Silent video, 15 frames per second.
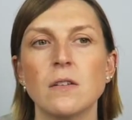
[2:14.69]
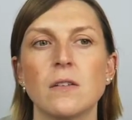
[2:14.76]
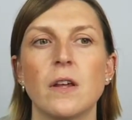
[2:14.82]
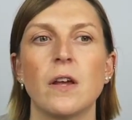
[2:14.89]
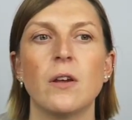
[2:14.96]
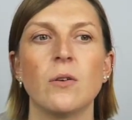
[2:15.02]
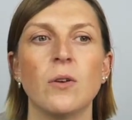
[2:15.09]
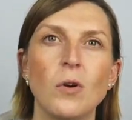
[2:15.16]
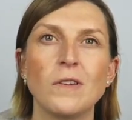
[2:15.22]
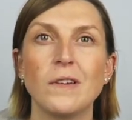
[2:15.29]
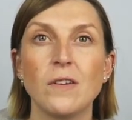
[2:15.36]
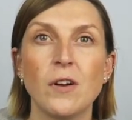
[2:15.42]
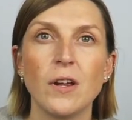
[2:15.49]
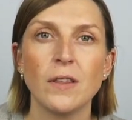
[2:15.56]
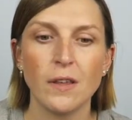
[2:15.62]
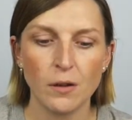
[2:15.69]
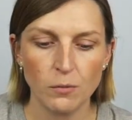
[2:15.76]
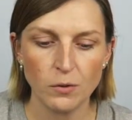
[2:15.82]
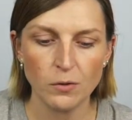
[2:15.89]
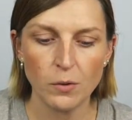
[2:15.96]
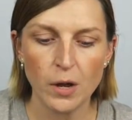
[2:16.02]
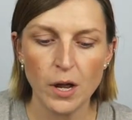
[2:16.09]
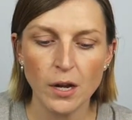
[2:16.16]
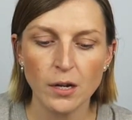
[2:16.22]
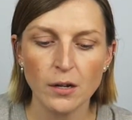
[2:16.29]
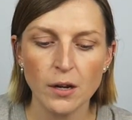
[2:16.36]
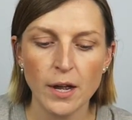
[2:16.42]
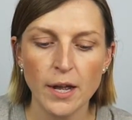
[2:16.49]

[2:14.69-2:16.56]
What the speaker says: So what did I think would work?